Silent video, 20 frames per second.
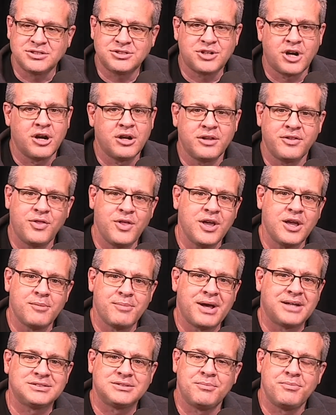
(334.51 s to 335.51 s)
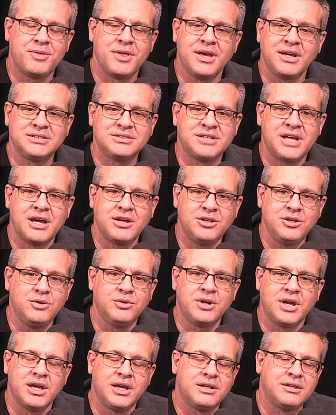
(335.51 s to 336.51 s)
think about some things that you
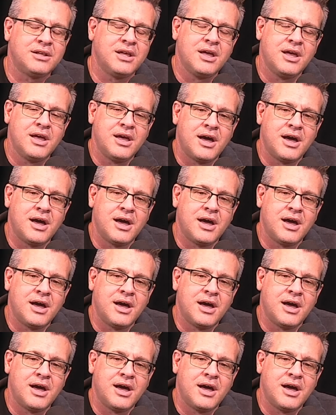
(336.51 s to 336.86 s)
can